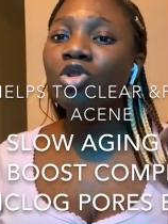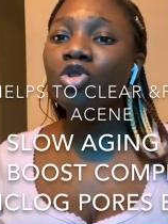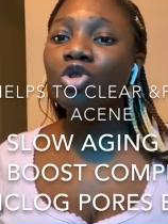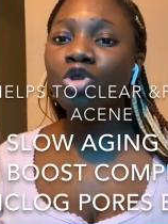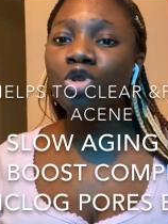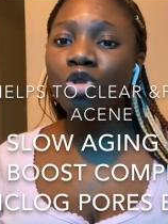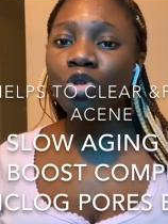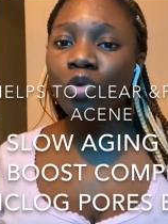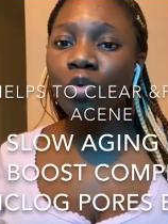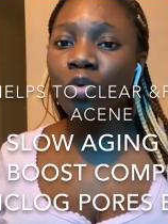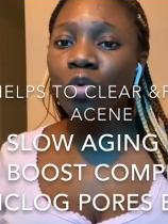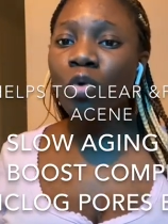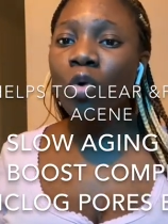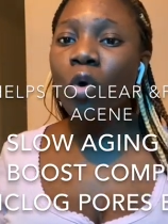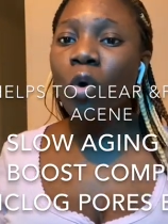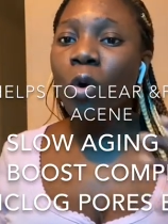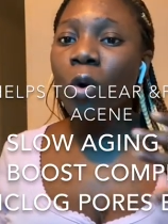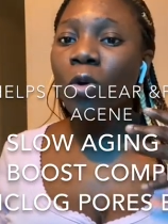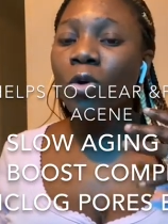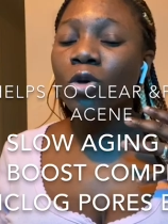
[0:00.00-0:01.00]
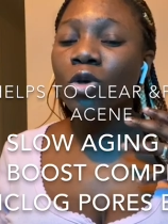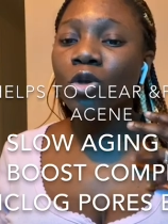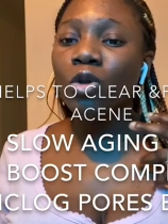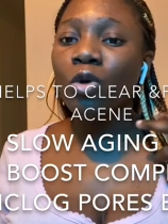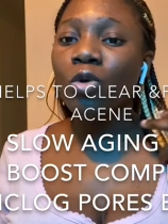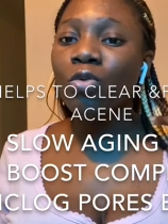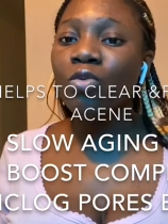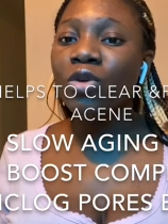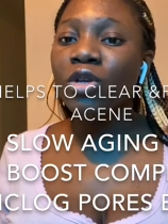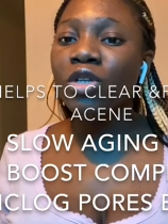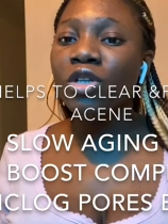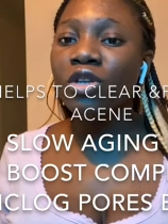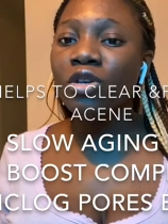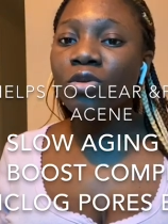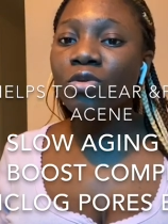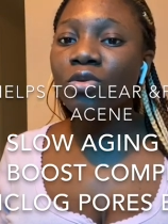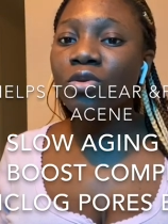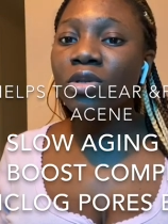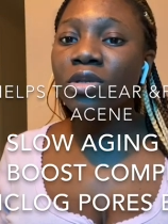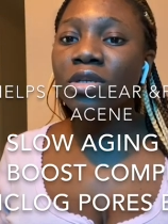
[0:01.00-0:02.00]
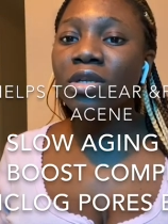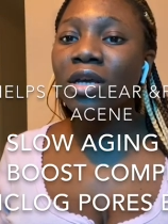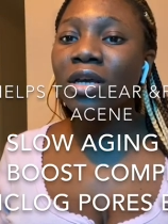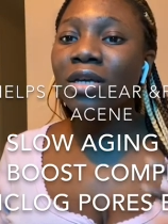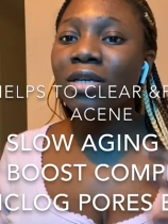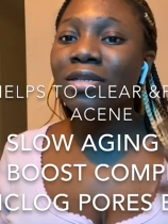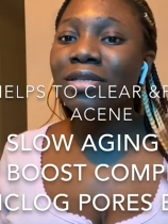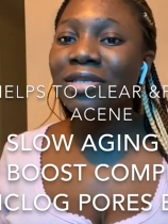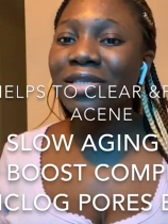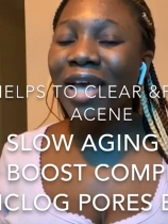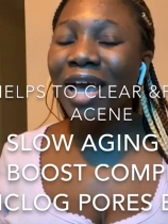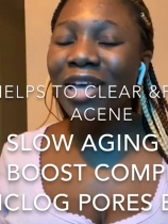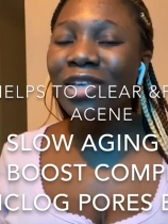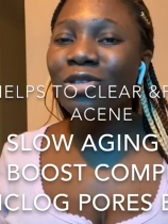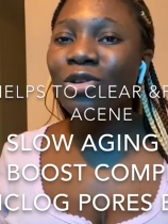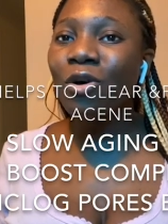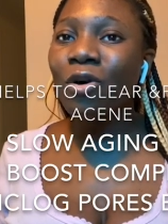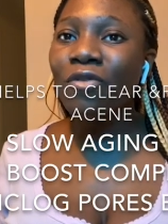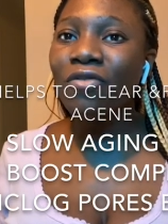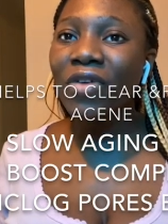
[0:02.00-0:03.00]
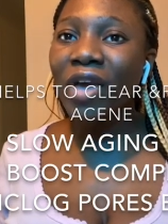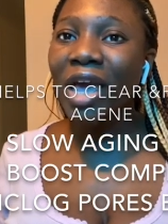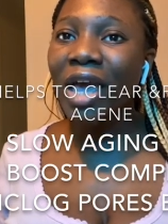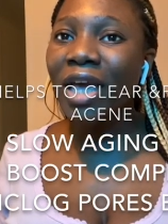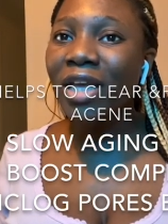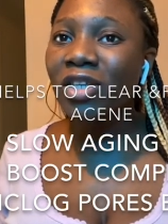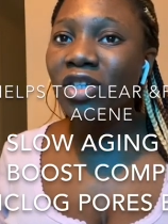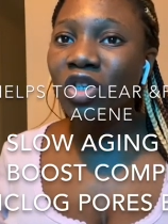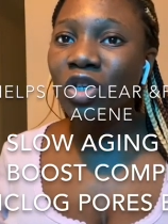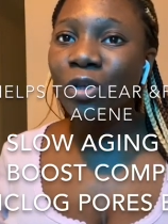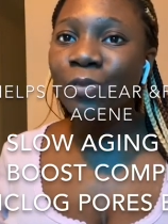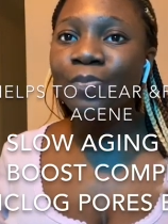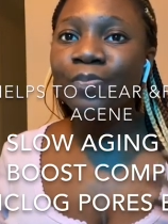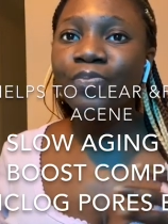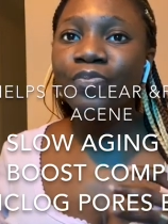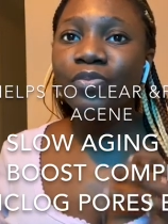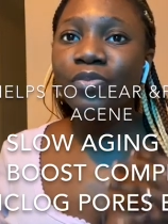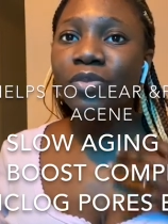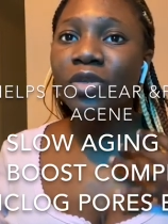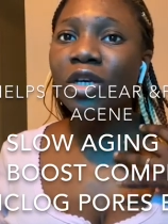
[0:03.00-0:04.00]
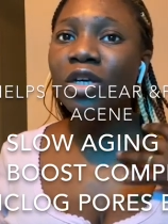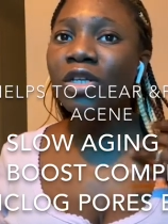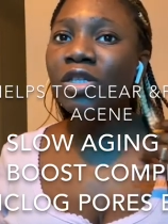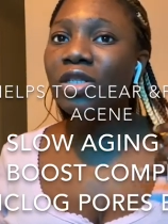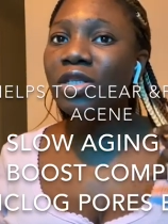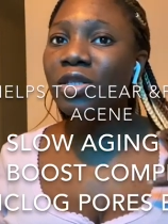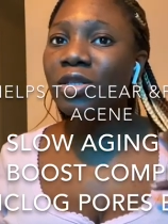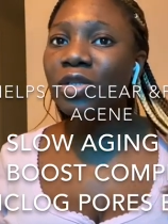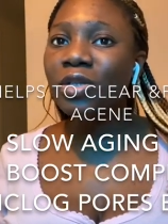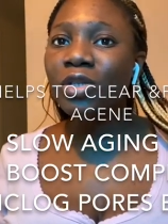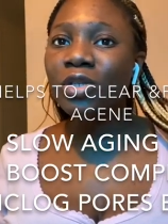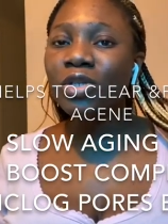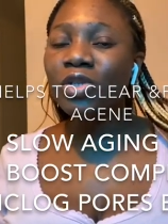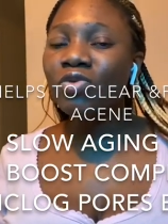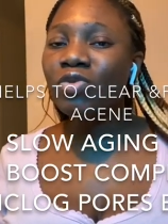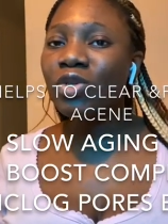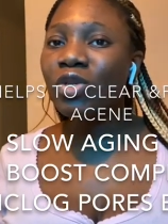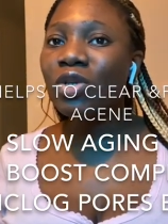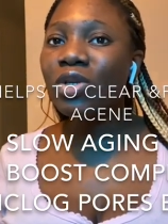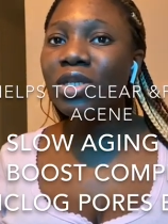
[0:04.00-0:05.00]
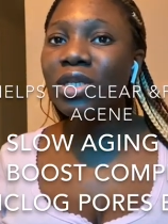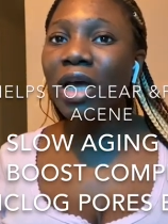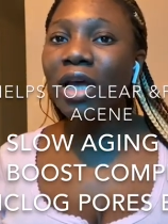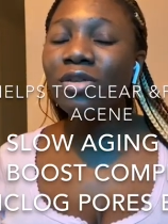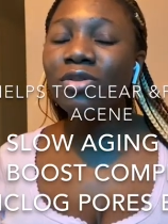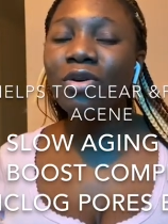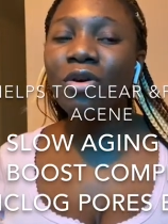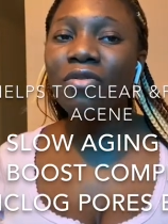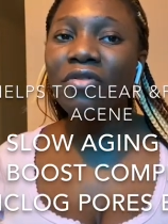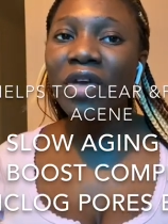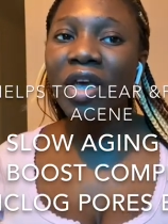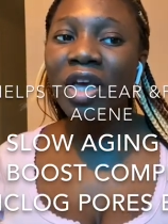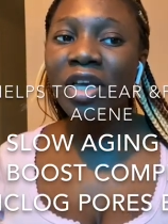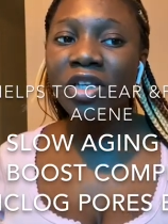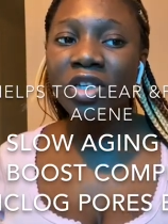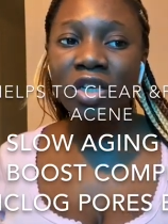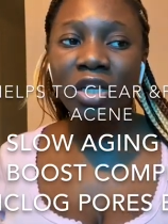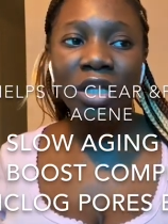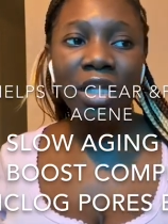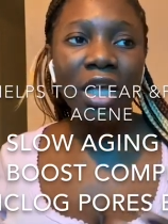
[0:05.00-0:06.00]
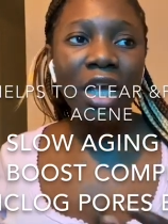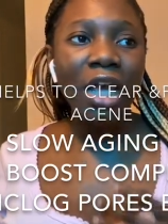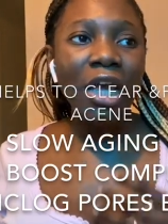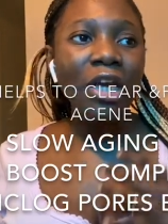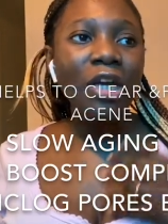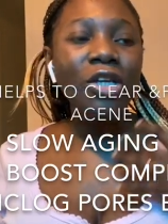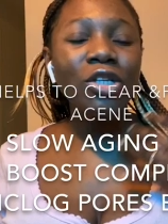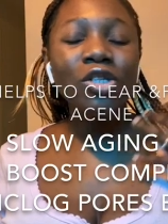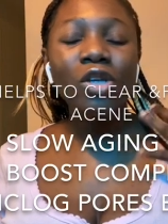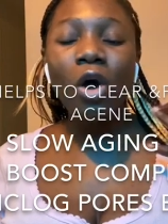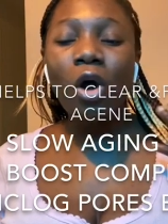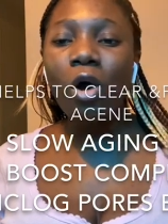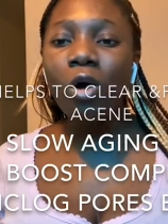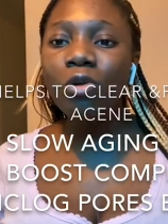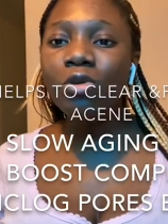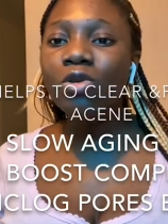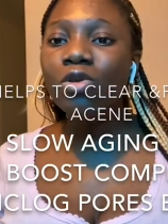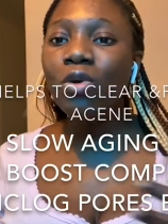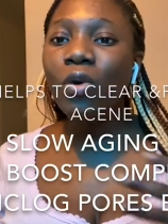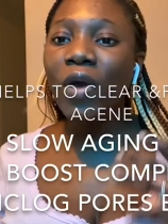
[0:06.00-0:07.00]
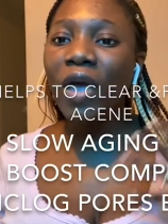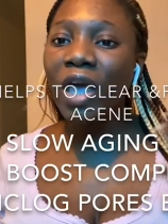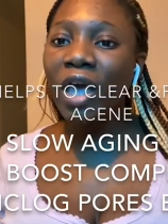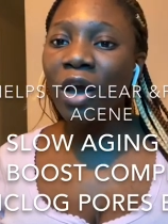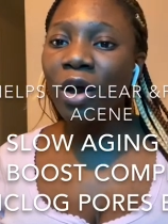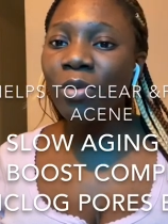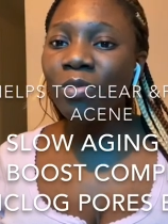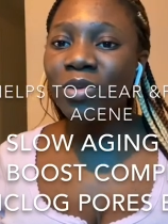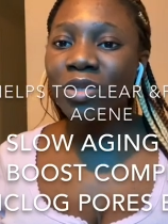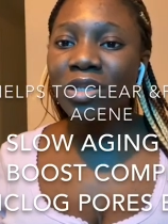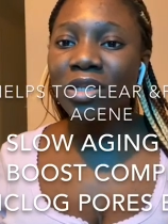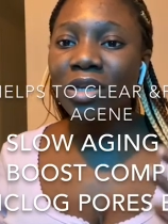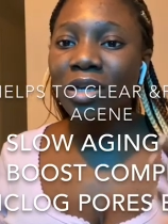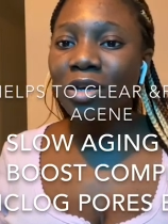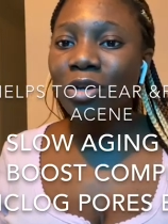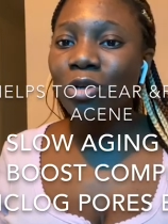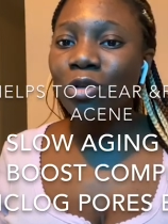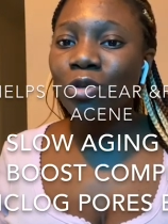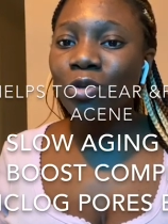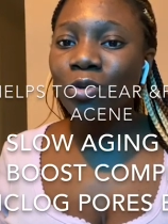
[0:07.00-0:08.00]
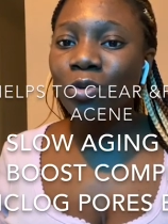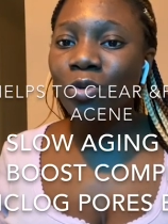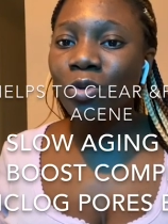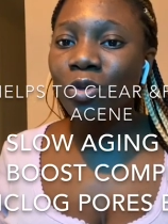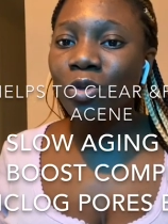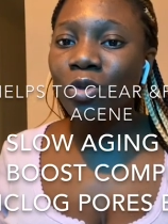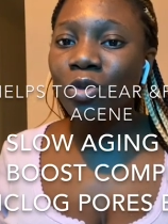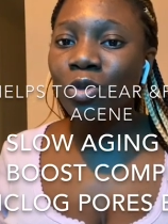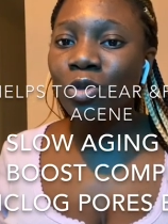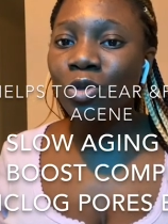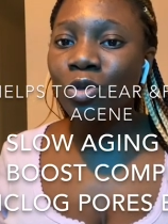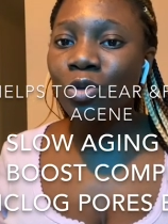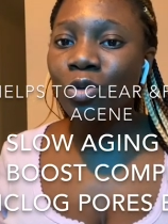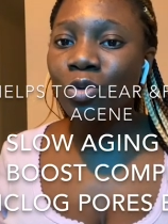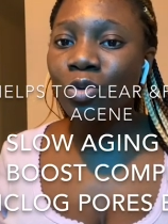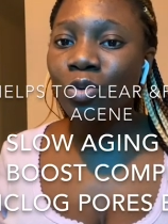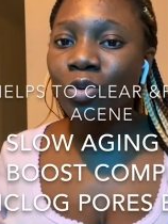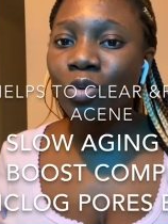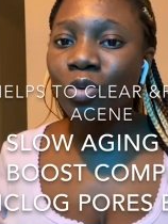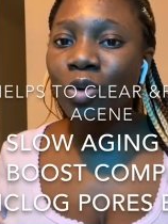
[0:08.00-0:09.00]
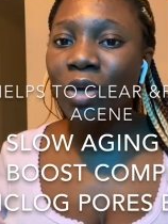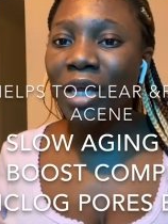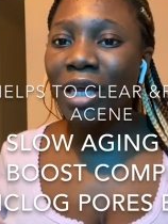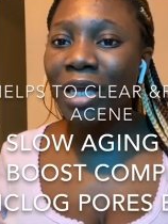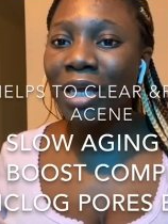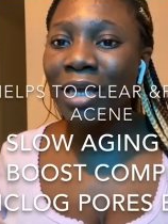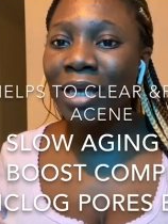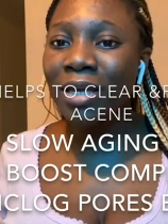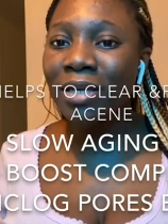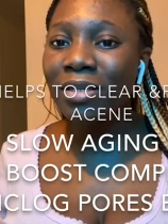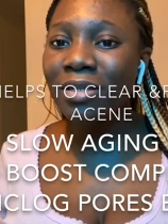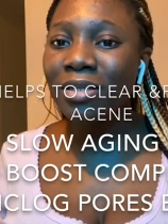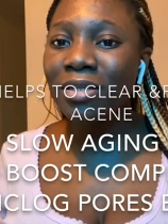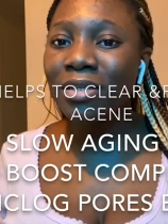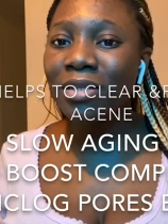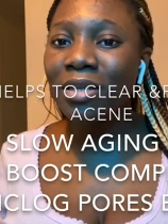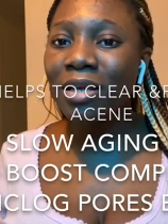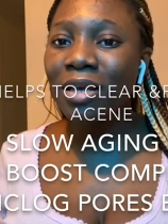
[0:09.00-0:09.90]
to reduce signs of aging. It's reduce signs of aging. It also helps to ease